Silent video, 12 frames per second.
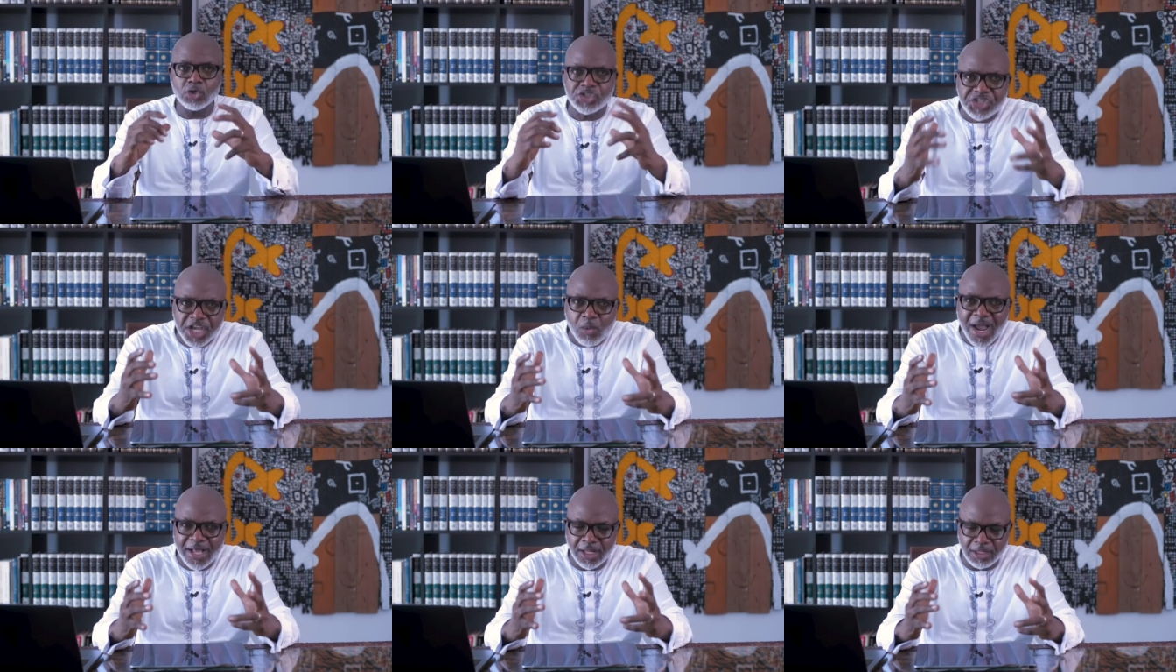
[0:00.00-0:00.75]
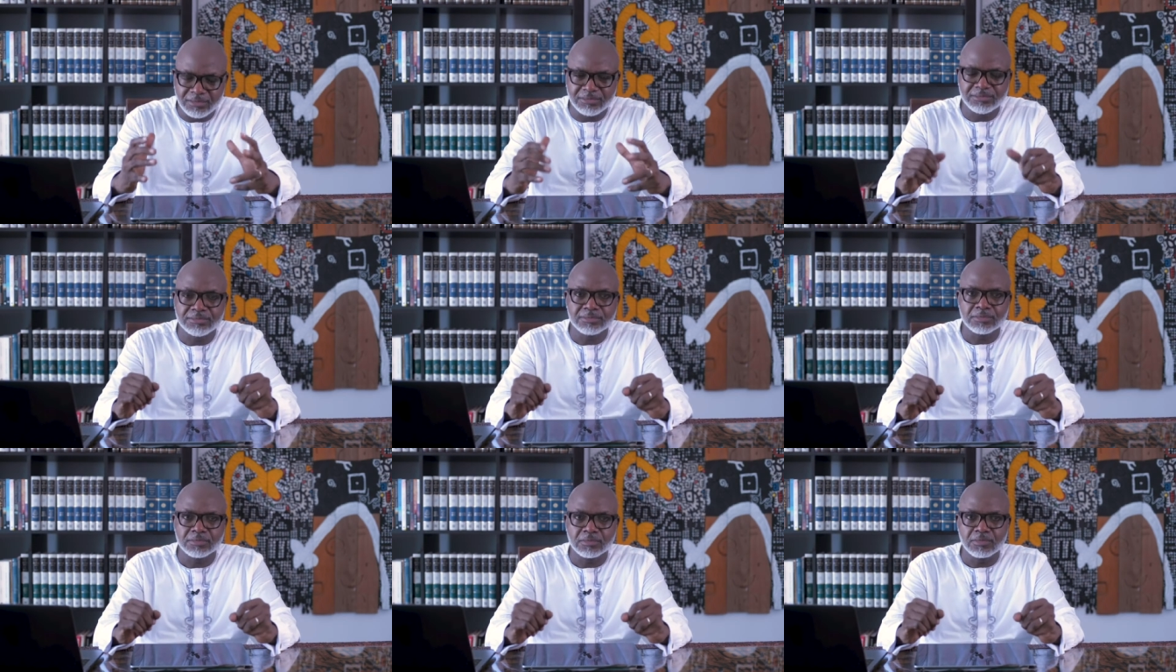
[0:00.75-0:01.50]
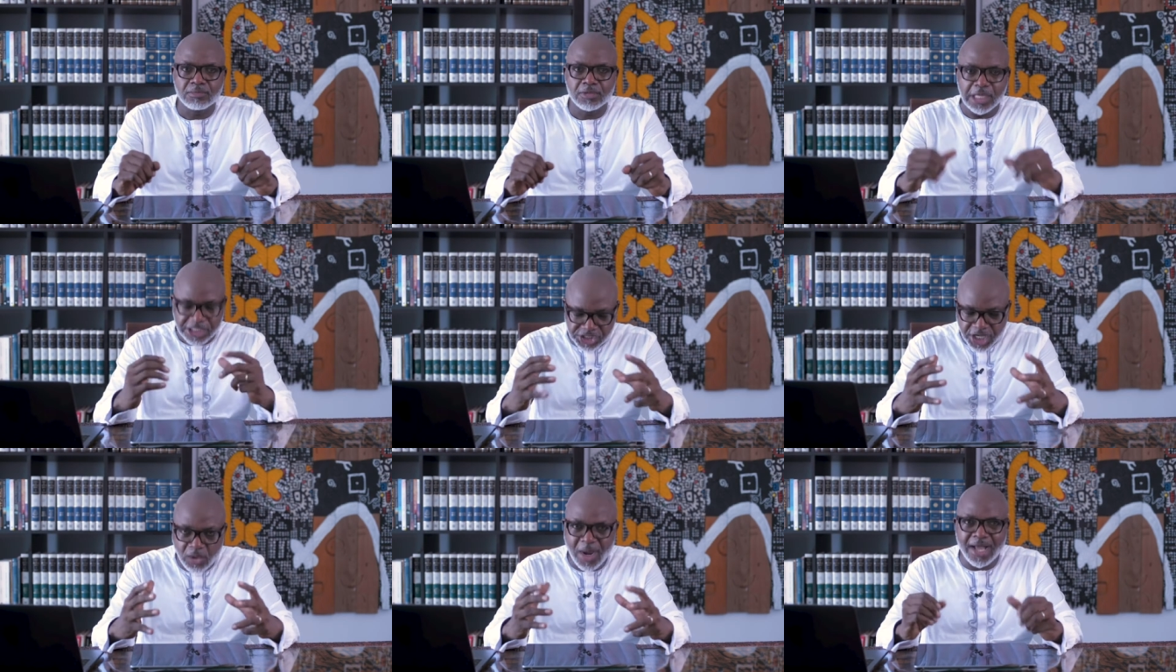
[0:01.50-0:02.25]
see well
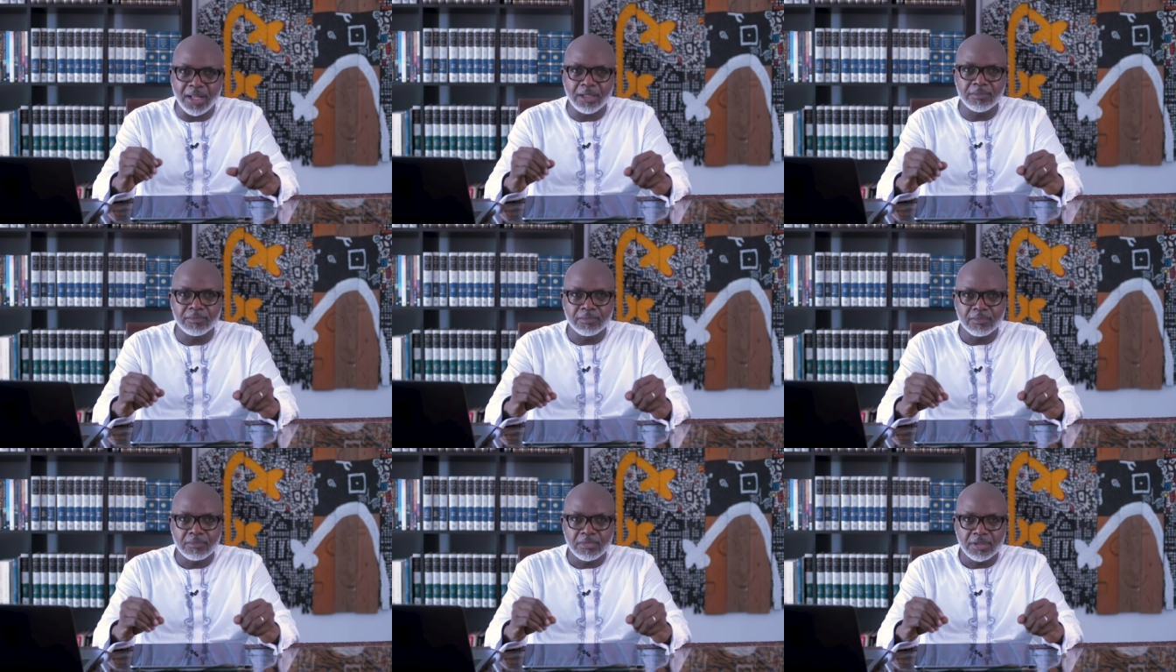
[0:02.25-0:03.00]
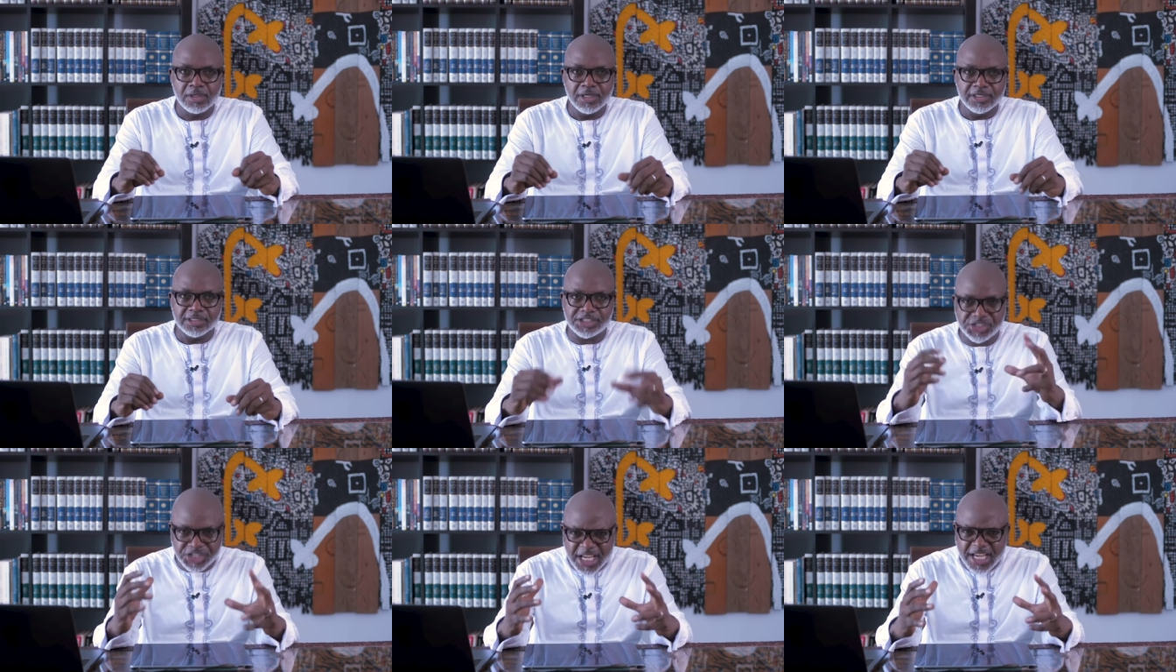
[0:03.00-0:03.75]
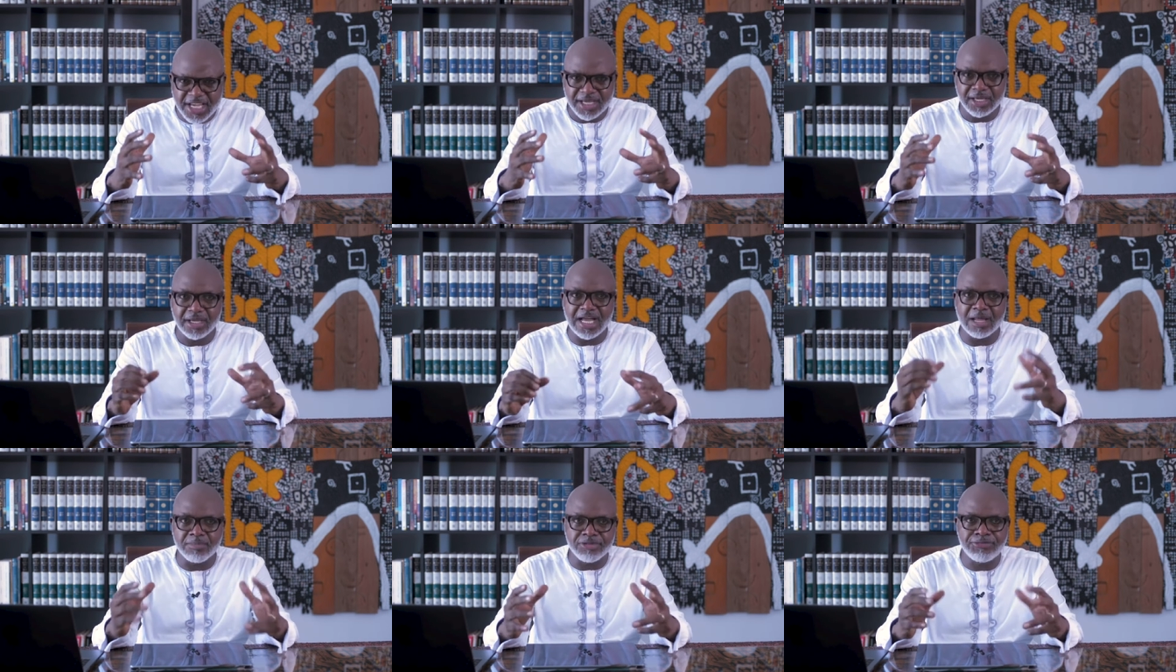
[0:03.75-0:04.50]
See well. See
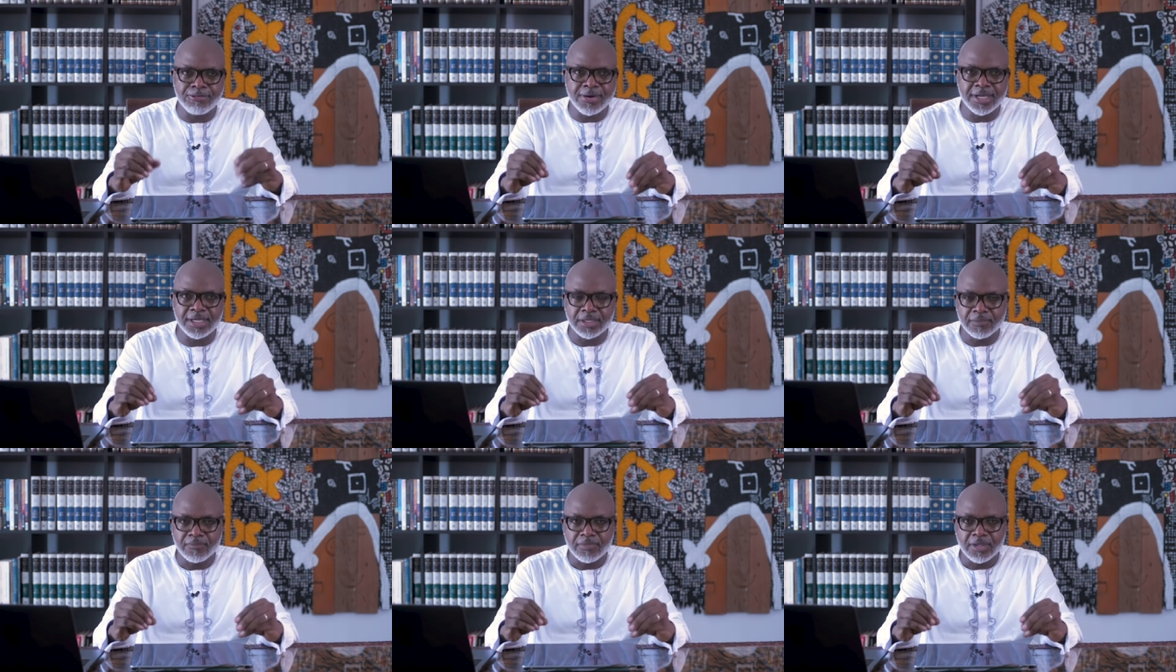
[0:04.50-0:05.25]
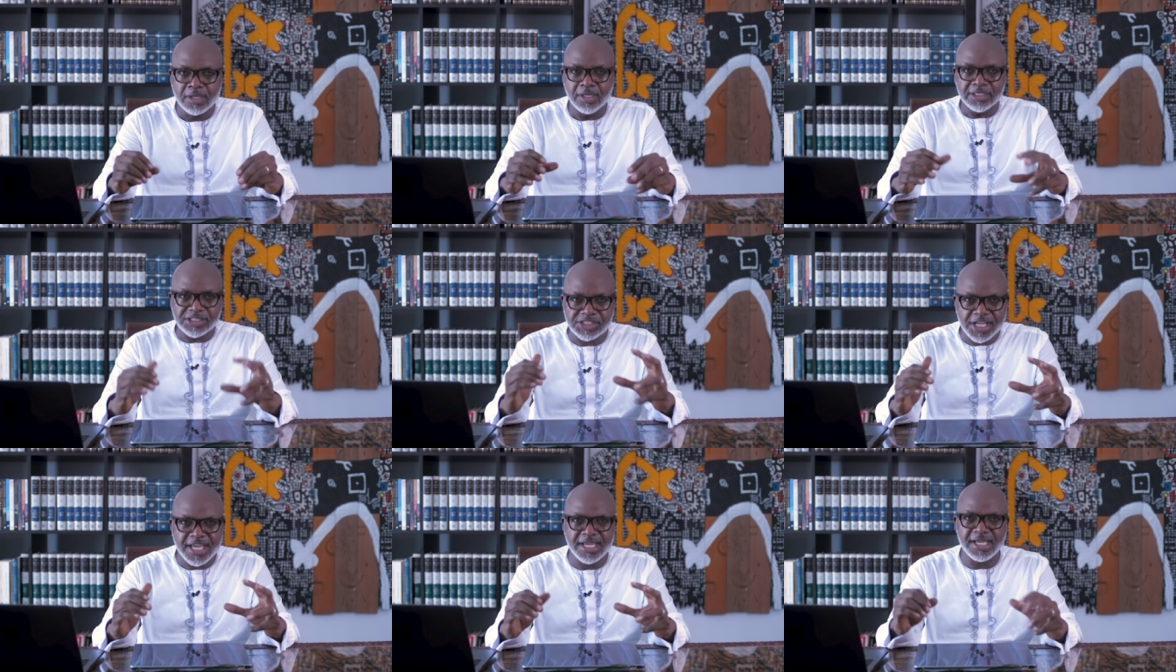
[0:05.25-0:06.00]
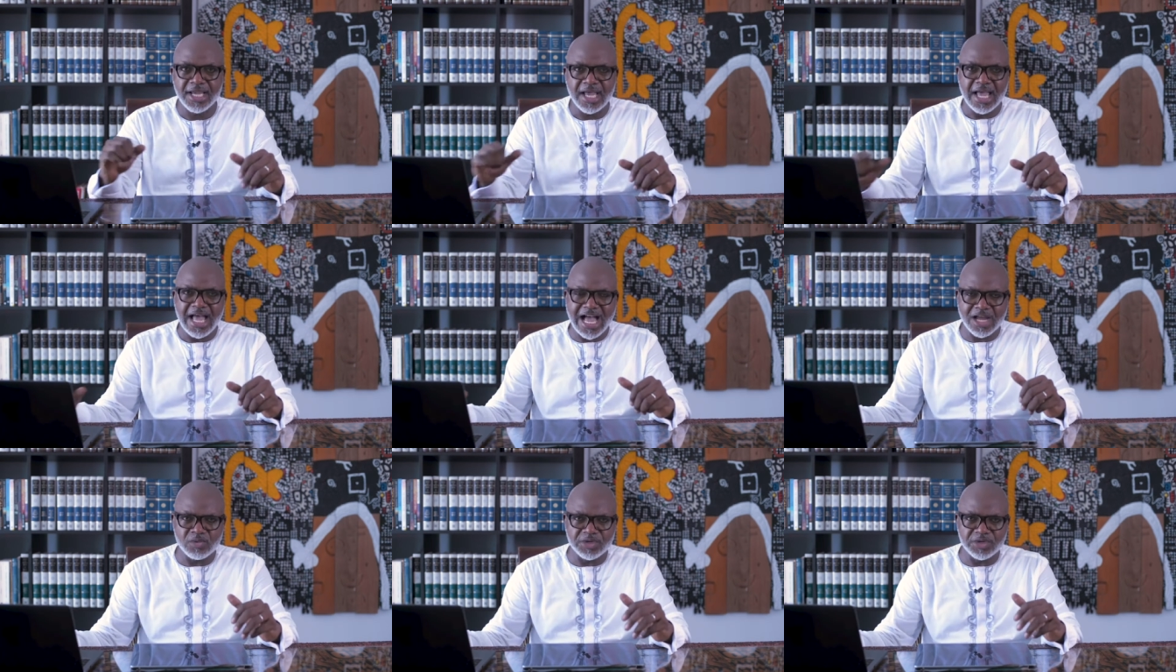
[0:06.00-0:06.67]
and be free. See and